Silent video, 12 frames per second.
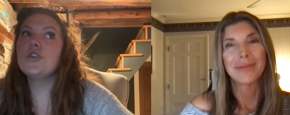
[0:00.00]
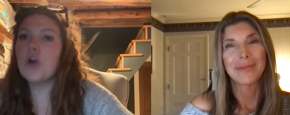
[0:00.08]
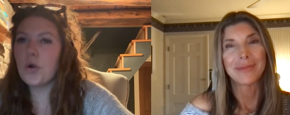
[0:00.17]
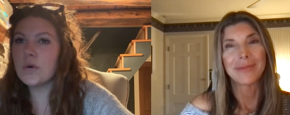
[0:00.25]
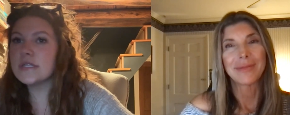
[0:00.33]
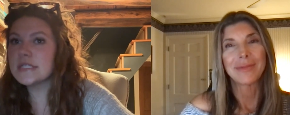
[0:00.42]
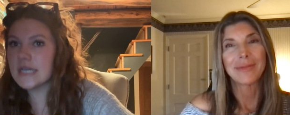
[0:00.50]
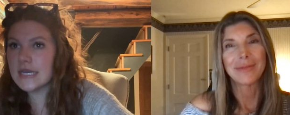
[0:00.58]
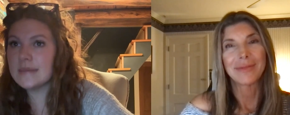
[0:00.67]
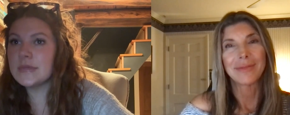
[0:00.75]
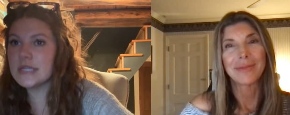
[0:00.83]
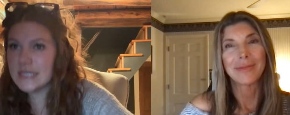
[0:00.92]
Speaker 1: no one's going
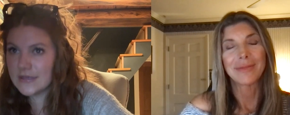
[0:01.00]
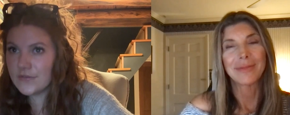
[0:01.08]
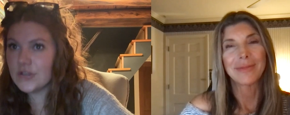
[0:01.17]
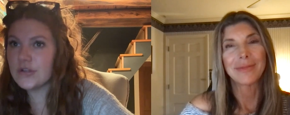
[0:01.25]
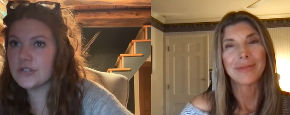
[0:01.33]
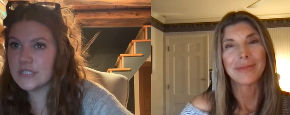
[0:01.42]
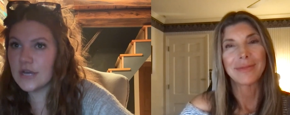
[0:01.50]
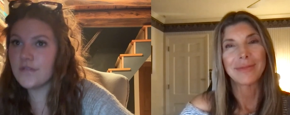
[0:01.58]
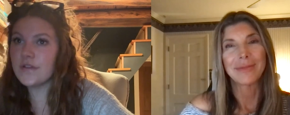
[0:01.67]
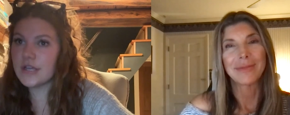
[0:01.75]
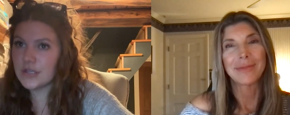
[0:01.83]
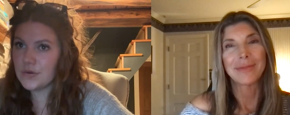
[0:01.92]
to believe in
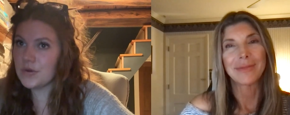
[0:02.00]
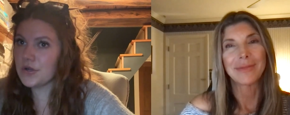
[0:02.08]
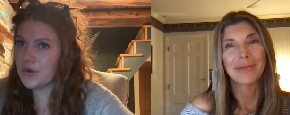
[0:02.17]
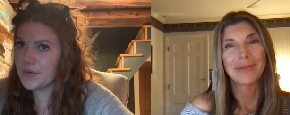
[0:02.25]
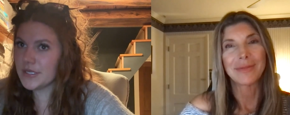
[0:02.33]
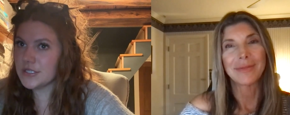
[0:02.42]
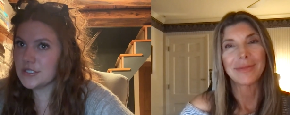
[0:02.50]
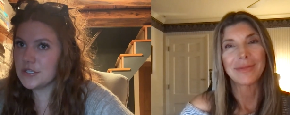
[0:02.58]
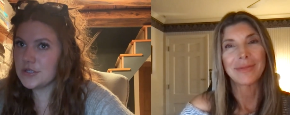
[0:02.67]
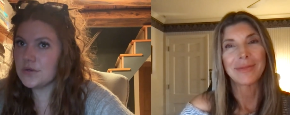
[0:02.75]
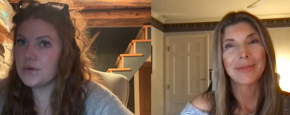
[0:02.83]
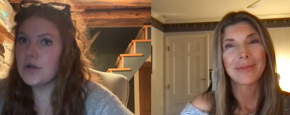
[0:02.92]
yourself like you are going
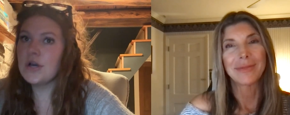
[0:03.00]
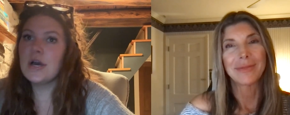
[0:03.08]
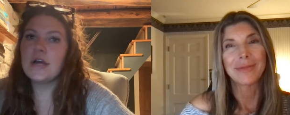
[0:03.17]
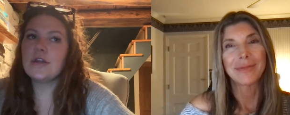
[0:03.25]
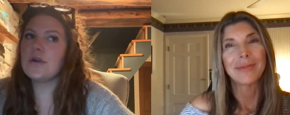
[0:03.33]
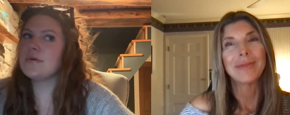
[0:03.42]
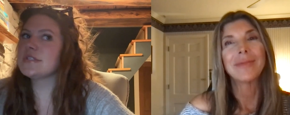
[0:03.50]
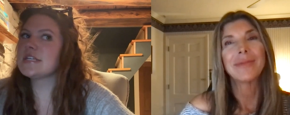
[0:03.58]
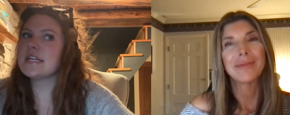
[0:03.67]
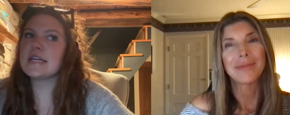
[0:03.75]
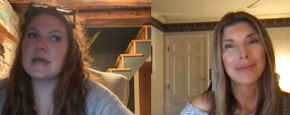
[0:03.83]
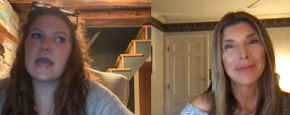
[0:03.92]
to. No one's
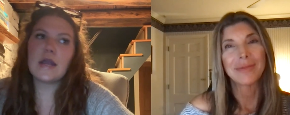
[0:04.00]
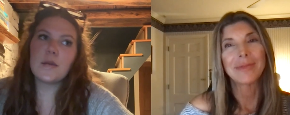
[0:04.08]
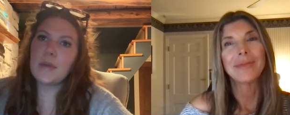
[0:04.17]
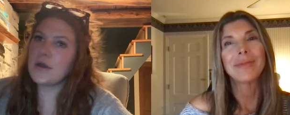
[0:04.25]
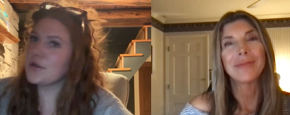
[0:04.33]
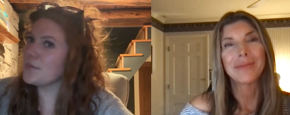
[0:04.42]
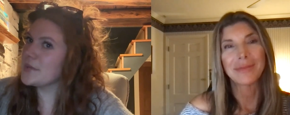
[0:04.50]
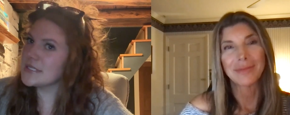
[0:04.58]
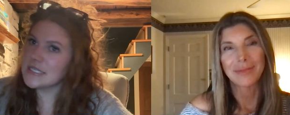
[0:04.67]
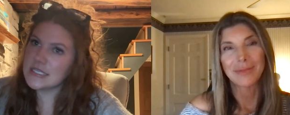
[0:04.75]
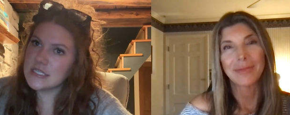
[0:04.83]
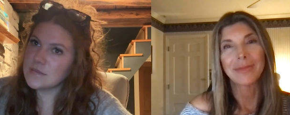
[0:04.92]
going to care about your
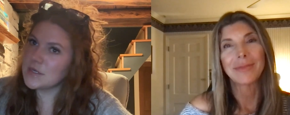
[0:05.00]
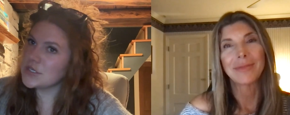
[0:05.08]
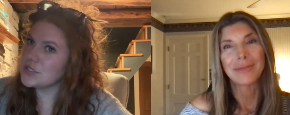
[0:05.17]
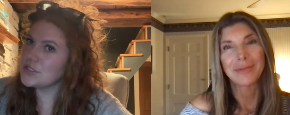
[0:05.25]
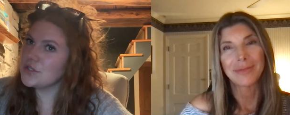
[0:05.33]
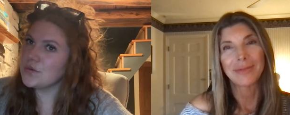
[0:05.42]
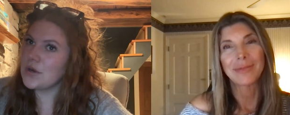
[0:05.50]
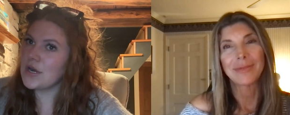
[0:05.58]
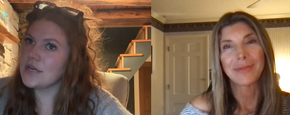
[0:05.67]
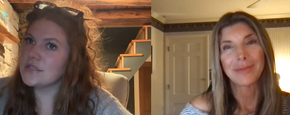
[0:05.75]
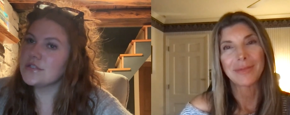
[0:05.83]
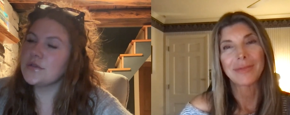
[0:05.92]
business as much as you
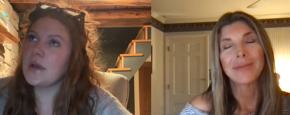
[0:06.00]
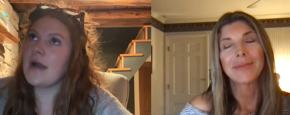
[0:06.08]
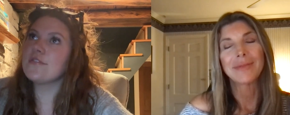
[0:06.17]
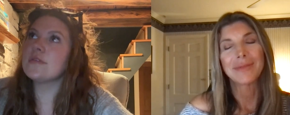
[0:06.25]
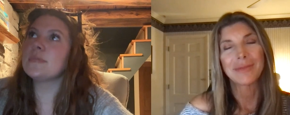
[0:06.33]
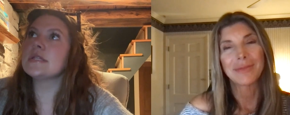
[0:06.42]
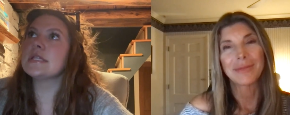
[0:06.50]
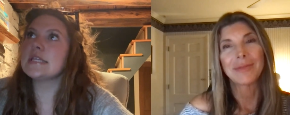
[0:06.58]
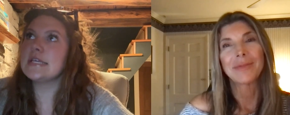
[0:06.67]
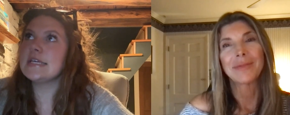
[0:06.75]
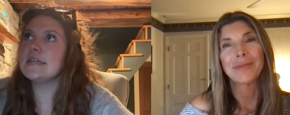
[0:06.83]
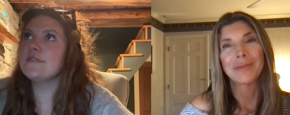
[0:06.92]
are. So you have to
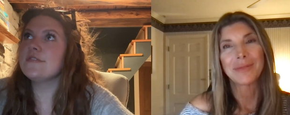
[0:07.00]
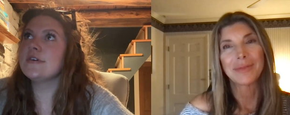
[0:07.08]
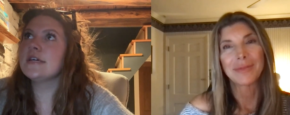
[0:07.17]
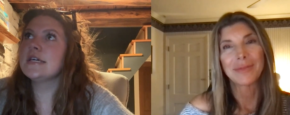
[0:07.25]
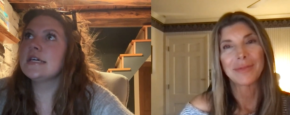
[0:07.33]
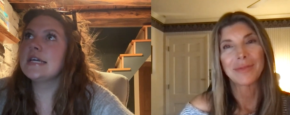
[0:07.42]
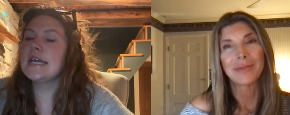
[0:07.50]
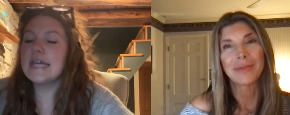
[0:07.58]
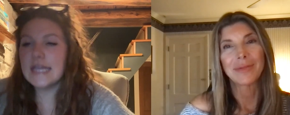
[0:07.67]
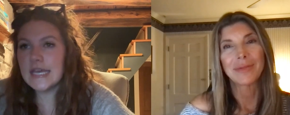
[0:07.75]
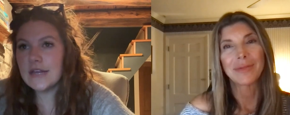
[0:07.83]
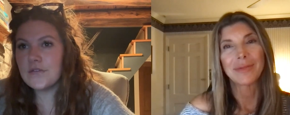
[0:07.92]
believe
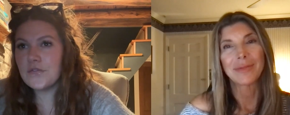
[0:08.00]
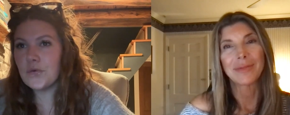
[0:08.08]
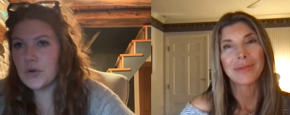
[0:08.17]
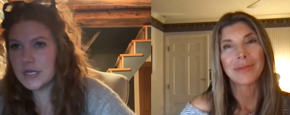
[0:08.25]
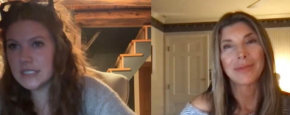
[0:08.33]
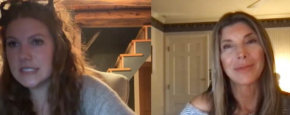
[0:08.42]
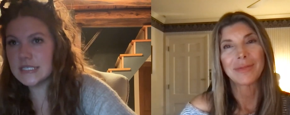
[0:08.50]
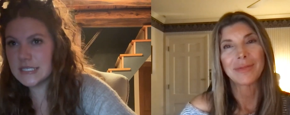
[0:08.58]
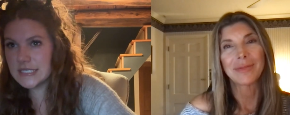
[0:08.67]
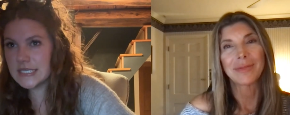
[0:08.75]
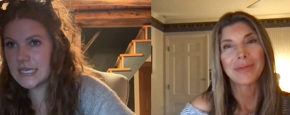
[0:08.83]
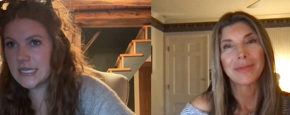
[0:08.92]
in it for it to
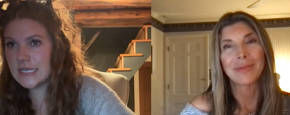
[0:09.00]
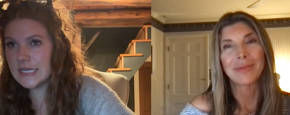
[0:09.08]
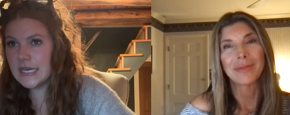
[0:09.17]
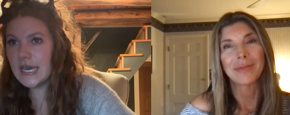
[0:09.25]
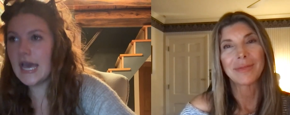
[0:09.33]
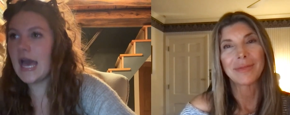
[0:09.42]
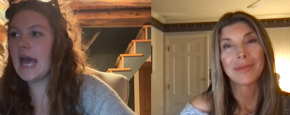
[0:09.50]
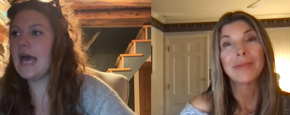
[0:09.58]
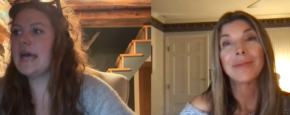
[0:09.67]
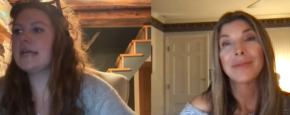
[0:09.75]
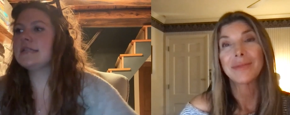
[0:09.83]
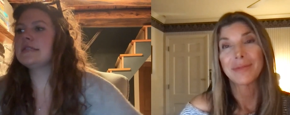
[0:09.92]
succeed.
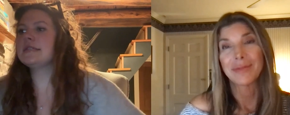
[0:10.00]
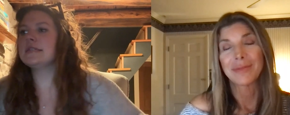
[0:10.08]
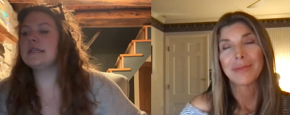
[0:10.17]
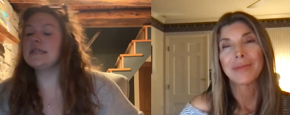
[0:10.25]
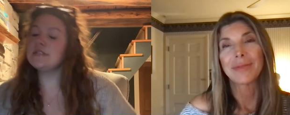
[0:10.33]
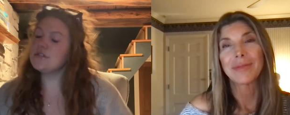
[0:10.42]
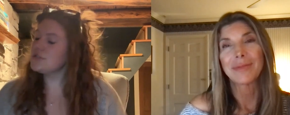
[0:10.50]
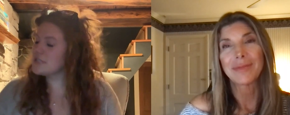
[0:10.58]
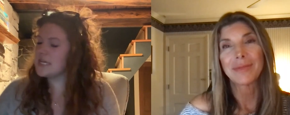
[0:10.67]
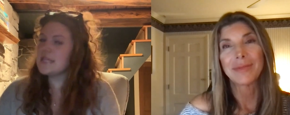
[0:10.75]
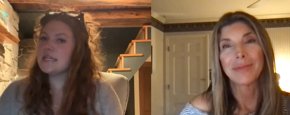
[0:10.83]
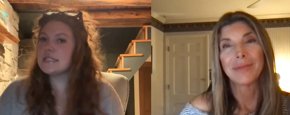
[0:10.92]
And easier
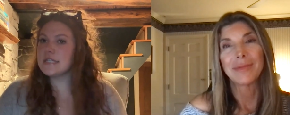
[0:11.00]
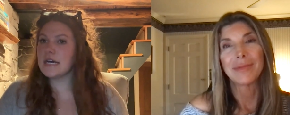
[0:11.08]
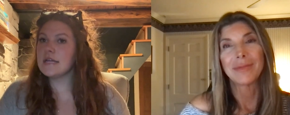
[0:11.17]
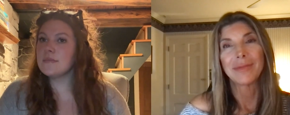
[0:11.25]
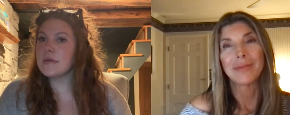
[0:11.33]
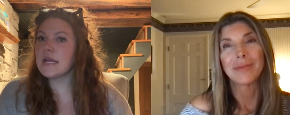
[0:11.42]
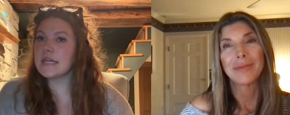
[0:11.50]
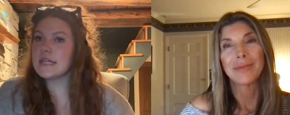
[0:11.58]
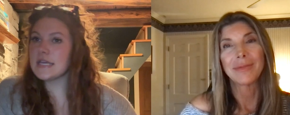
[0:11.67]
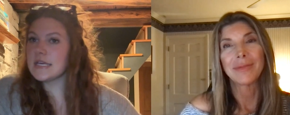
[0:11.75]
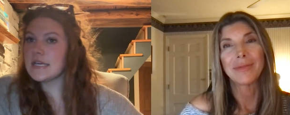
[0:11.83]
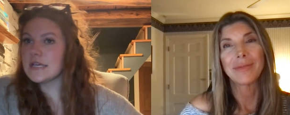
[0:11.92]
said than done, but I
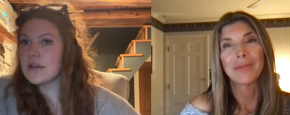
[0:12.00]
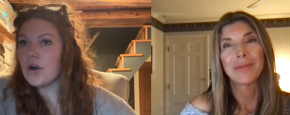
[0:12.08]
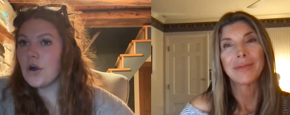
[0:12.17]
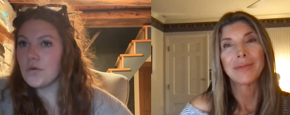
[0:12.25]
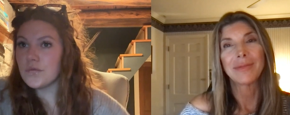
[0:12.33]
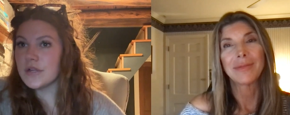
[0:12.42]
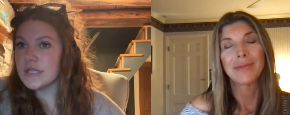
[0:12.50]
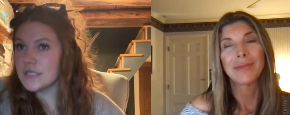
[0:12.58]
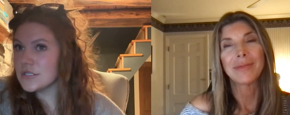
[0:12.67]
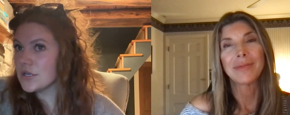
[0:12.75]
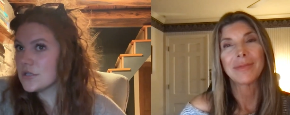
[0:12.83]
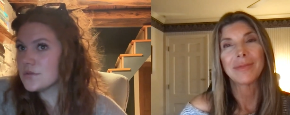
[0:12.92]
think it all really
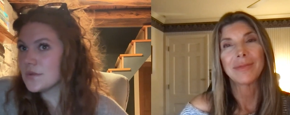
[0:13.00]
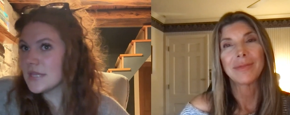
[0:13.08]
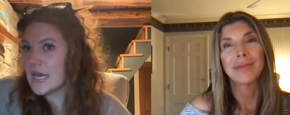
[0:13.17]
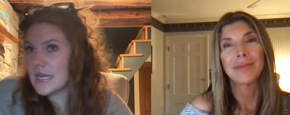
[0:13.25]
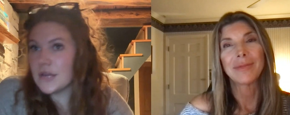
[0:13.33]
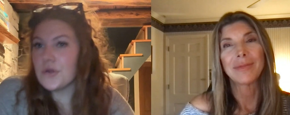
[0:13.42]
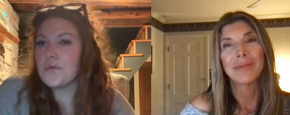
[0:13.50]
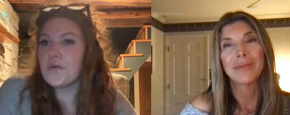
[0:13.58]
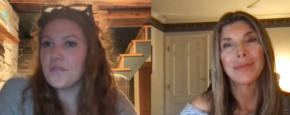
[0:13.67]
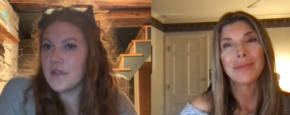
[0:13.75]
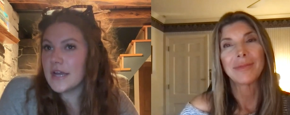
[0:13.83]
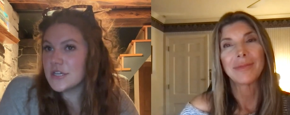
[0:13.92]
starts with that inner
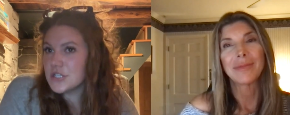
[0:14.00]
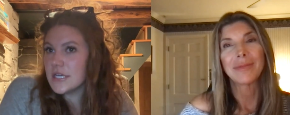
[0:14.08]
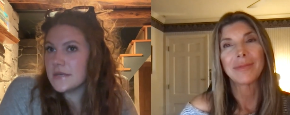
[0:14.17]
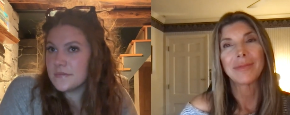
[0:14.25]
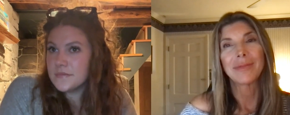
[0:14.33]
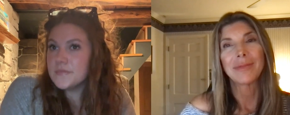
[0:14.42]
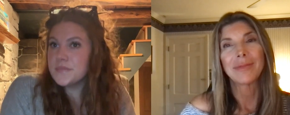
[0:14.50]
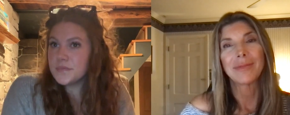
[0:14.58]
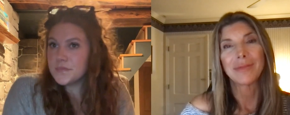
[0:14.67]
reflection.